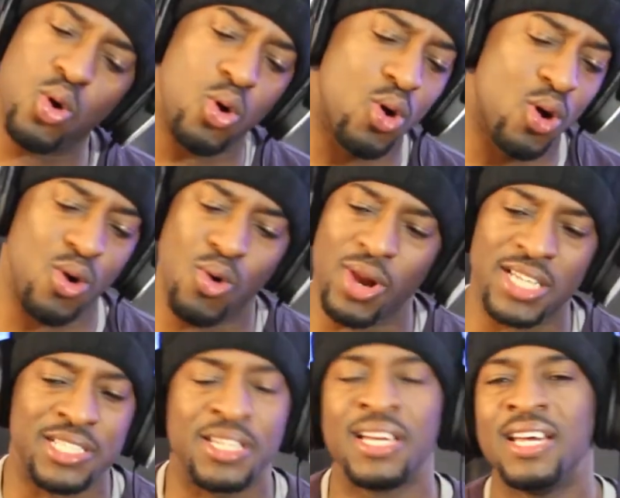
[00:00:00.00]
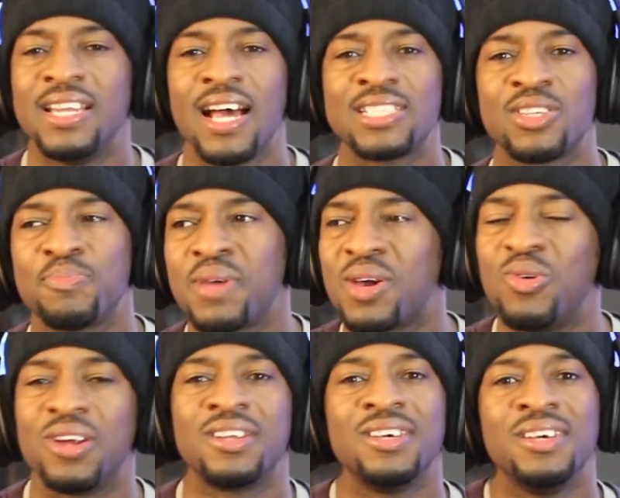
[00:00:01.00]
Oh, that's a big
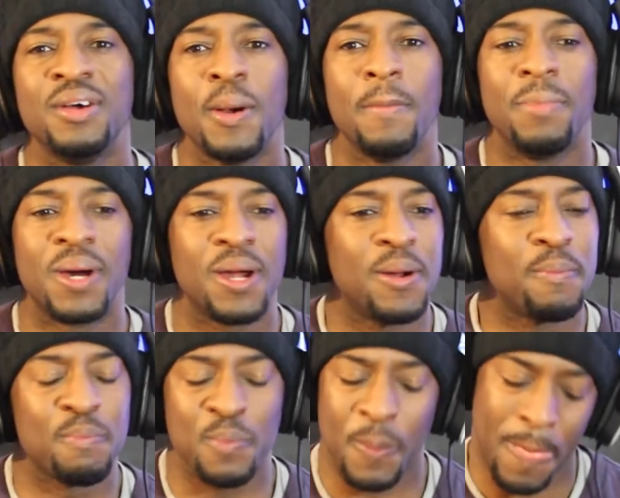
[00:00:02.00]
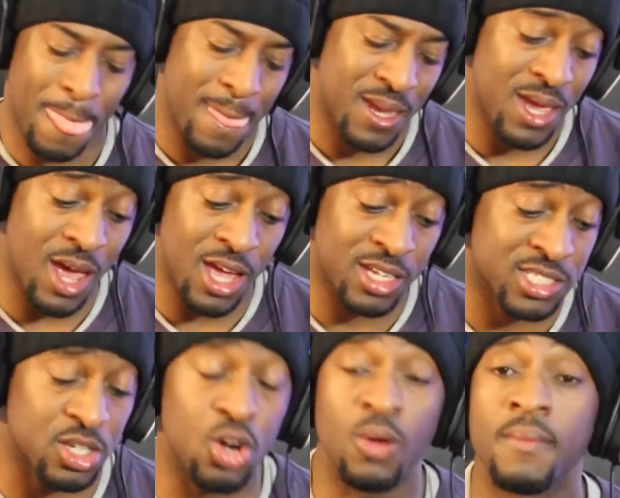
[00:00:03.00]
one. But yeah,
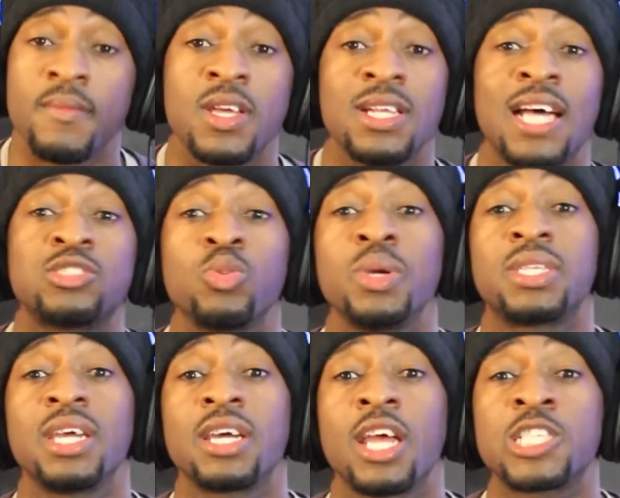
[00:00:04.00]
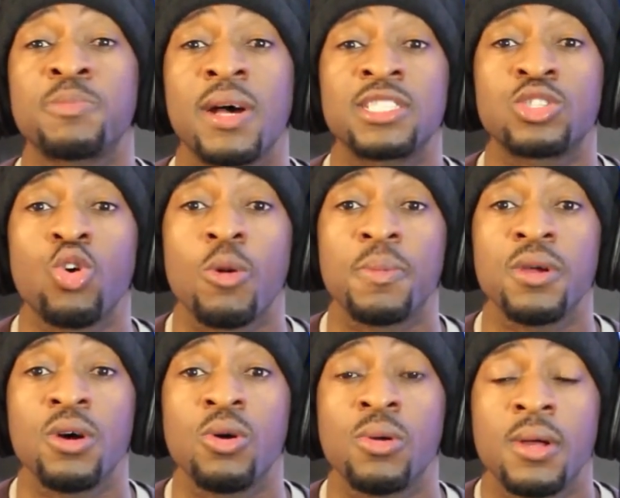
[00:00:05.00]
so that's what we think of the Xbox
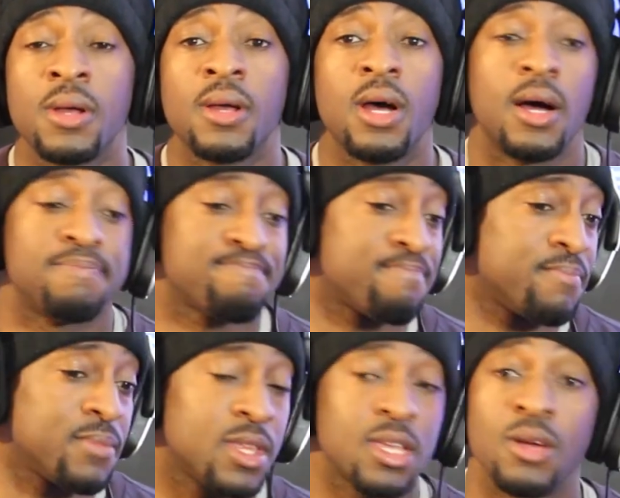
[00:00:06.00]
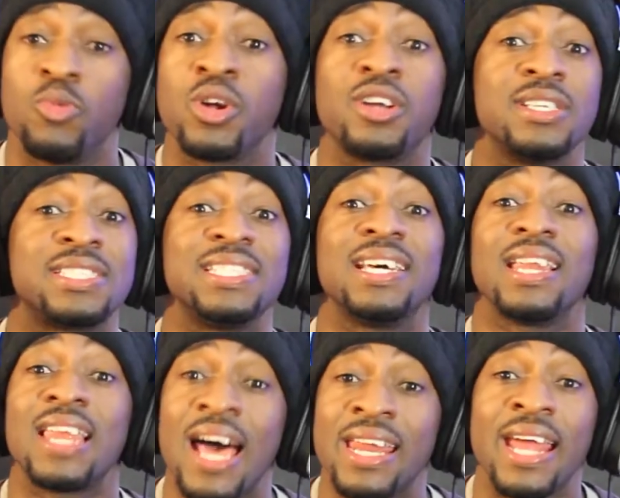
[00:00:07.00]
Scorpio. We're going to see a
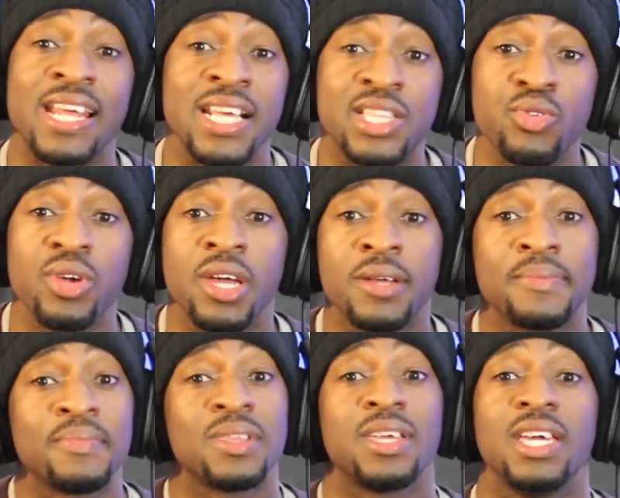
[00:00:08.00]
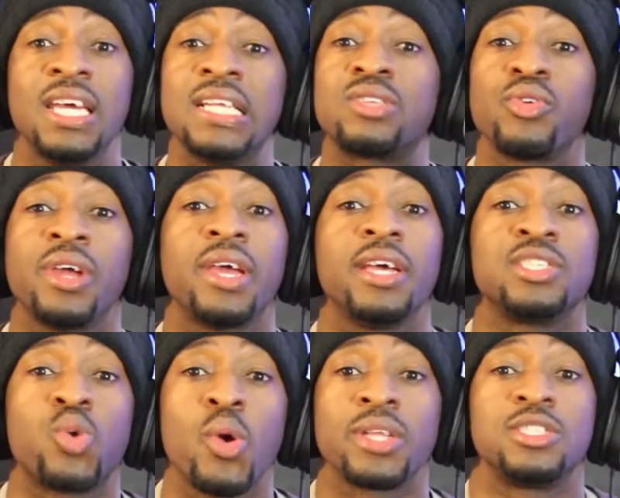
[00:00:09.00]
lot at E3. E3
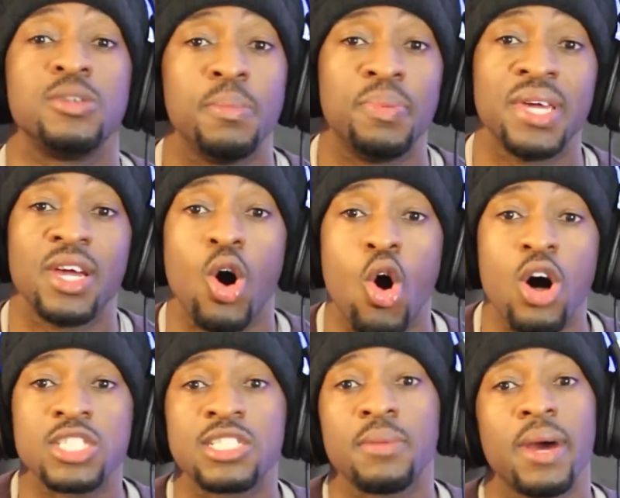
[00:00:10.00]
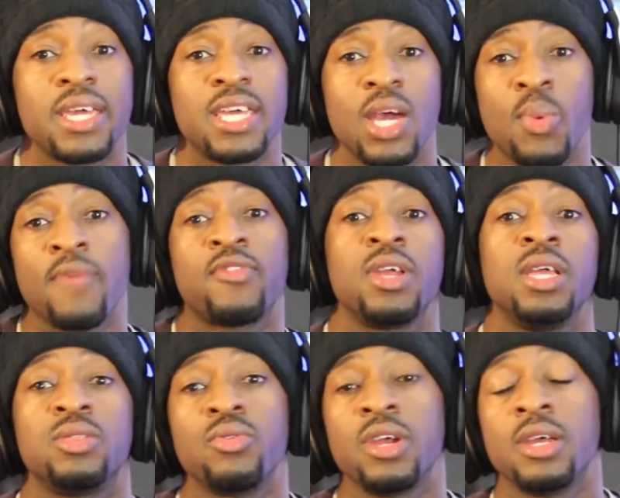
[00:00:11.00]
is going to be awesome. I can't wait for
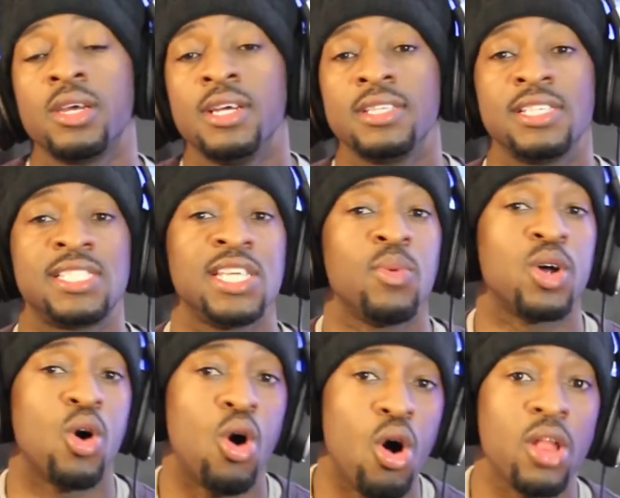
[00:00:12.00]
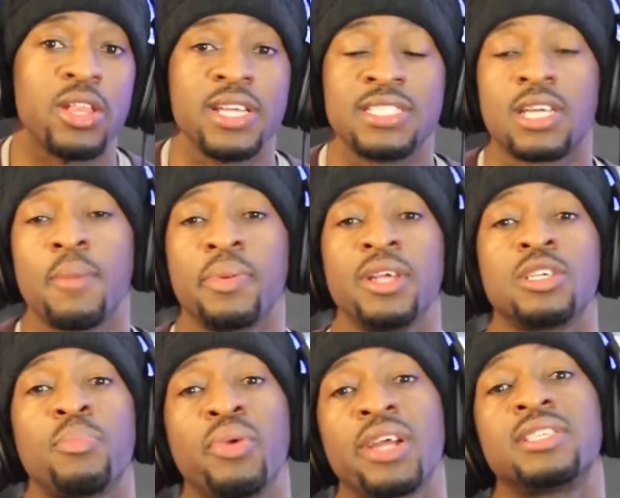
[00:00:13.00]
E3 to see what all of these companies
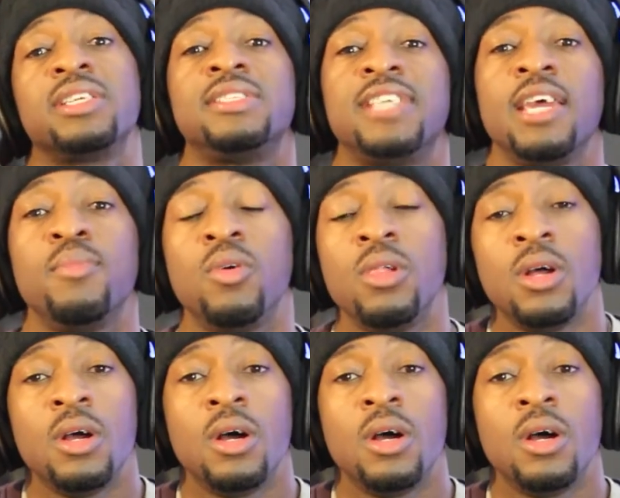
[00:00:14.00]
are bringing to the table